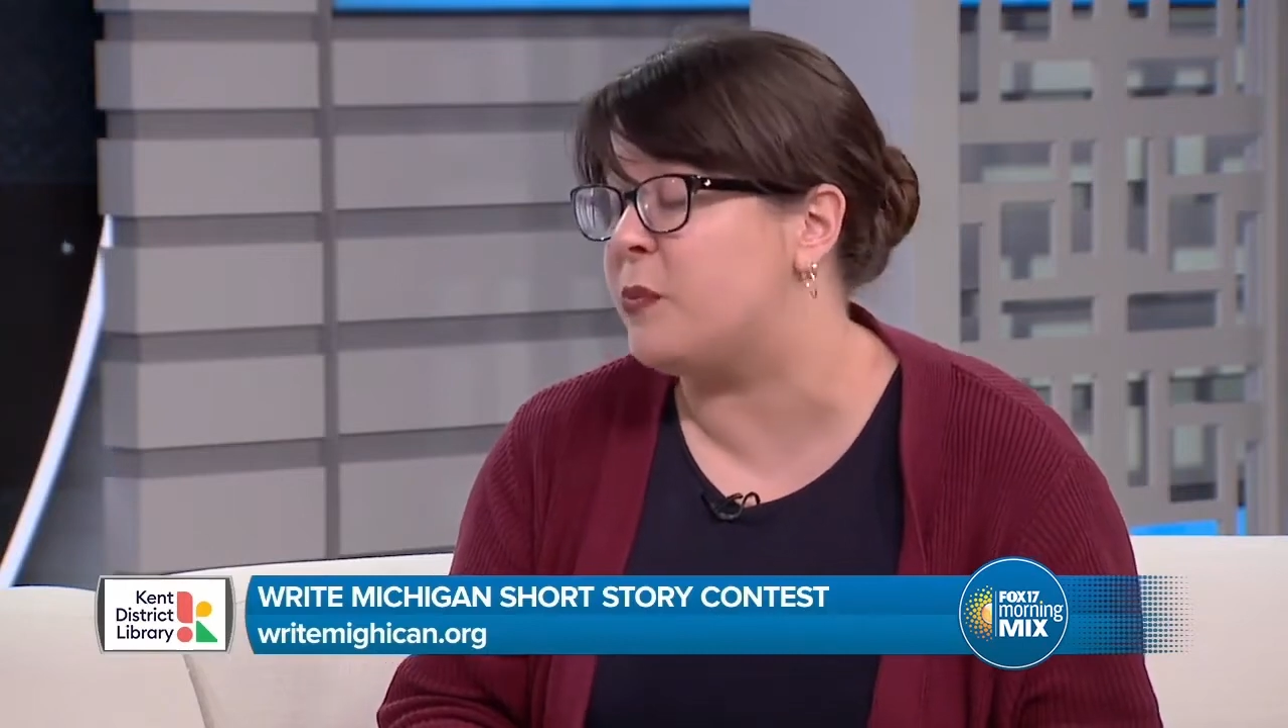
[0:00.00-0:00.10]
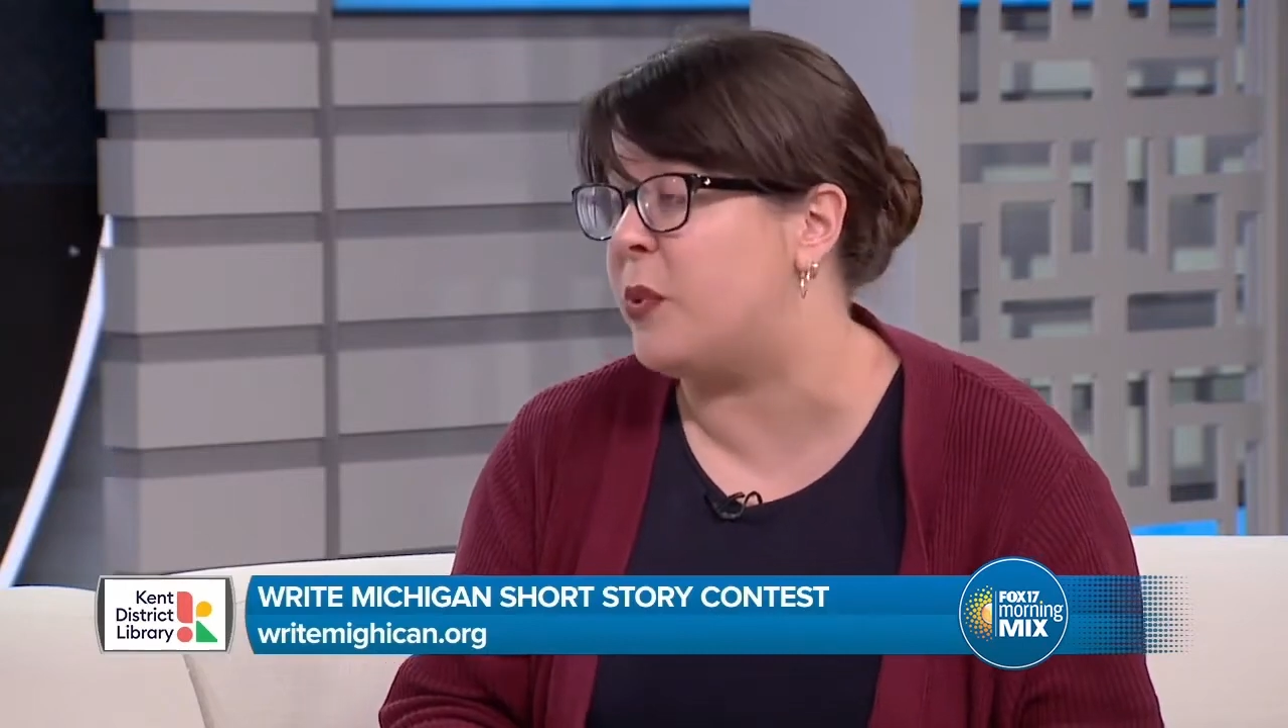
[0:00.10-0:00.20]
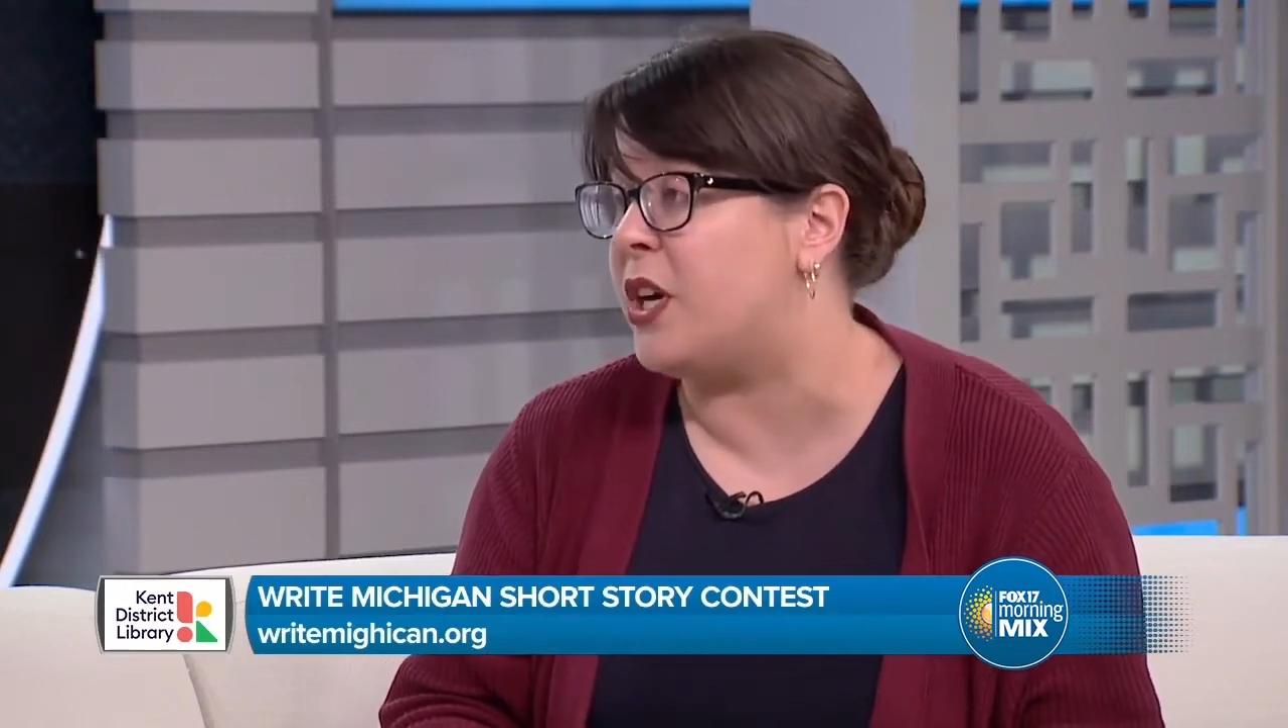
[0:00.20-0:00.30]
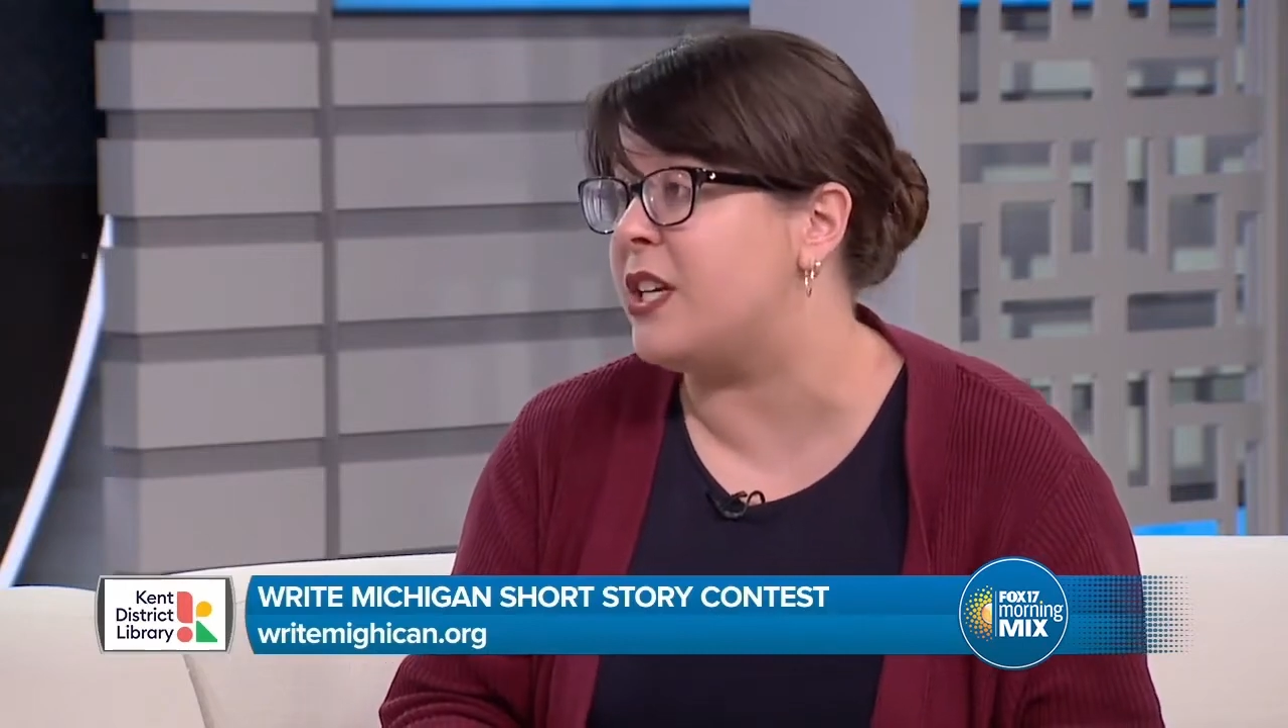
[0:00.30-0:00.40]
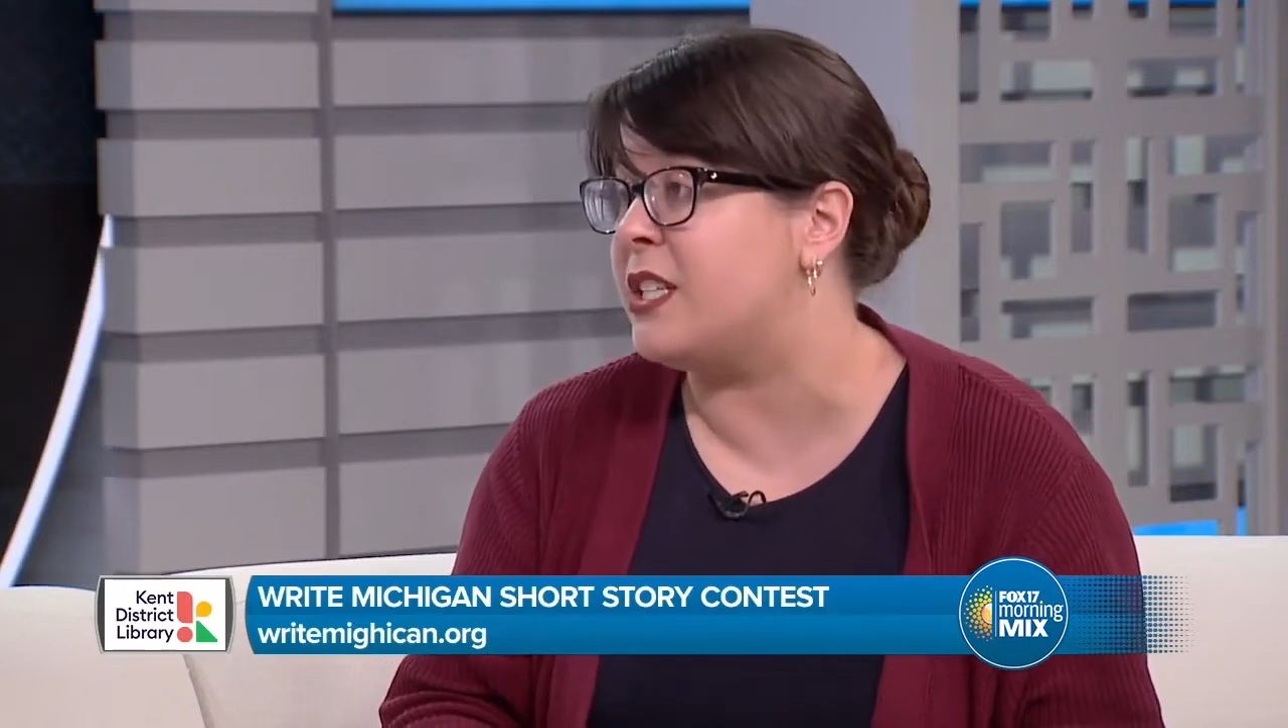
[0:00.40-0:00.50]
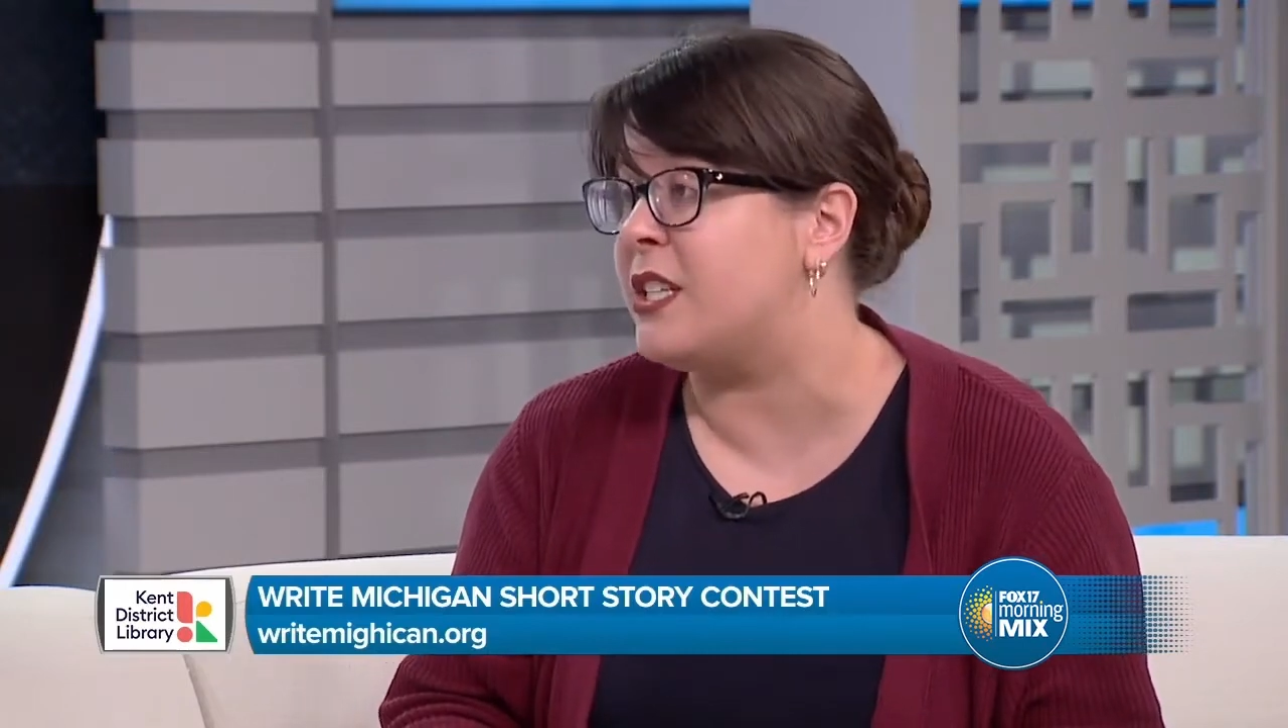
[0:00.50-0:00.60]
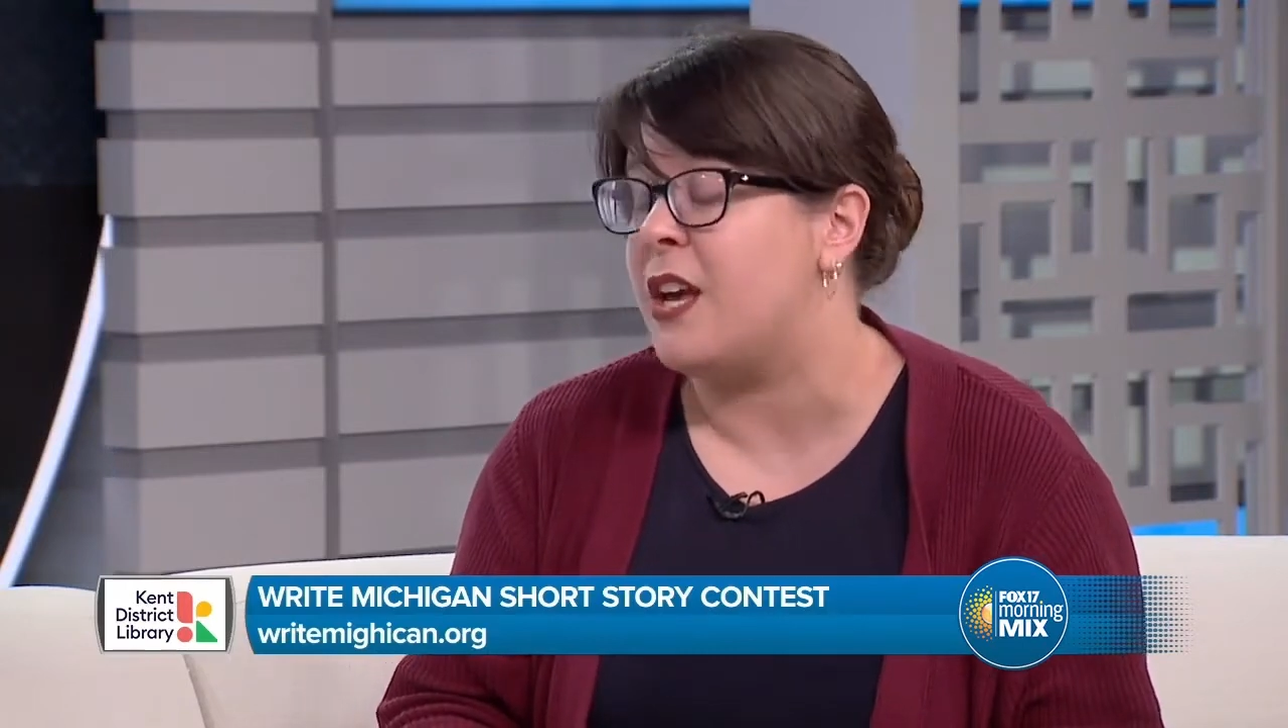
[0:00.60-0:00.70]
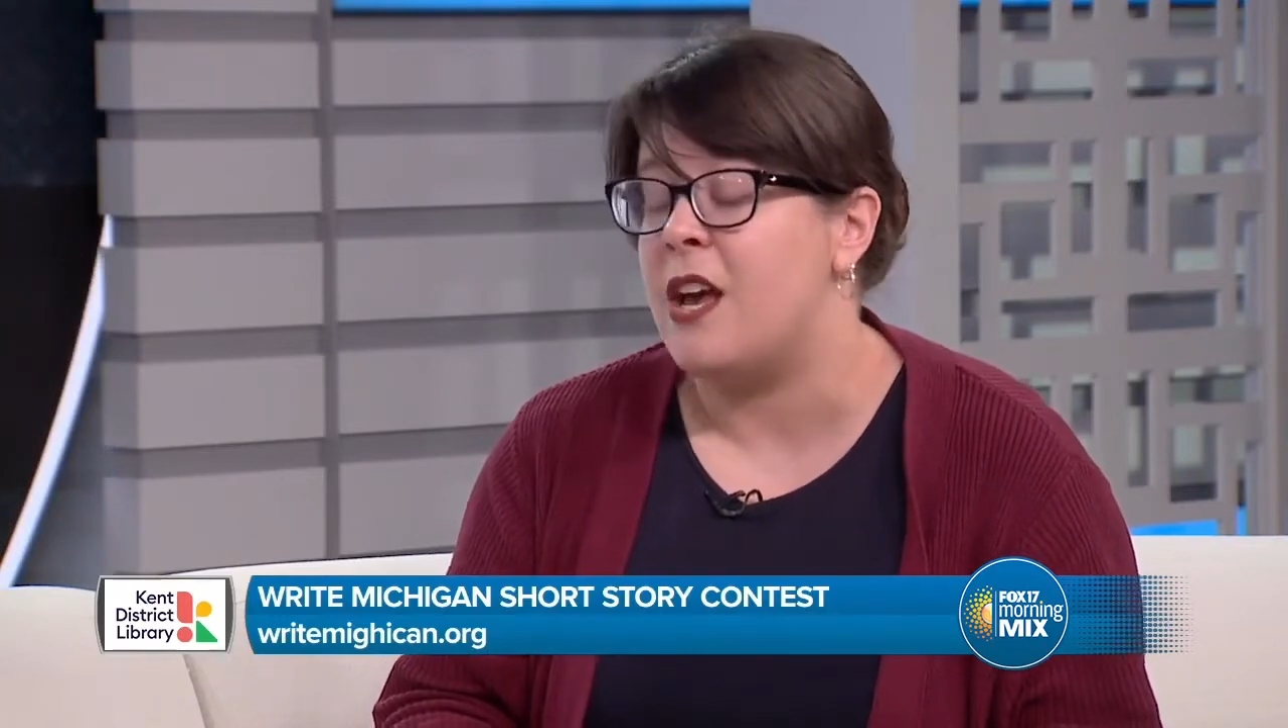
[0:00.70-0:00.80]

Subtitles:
books